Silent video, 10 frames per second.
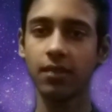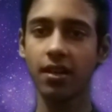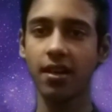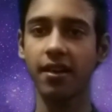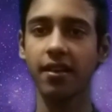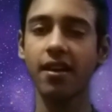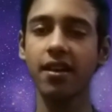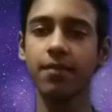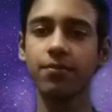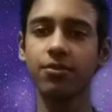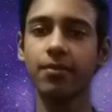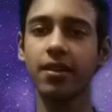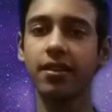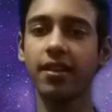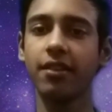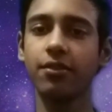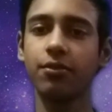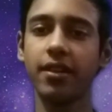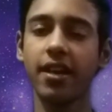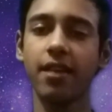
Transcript: Hi, I am Subhan and today I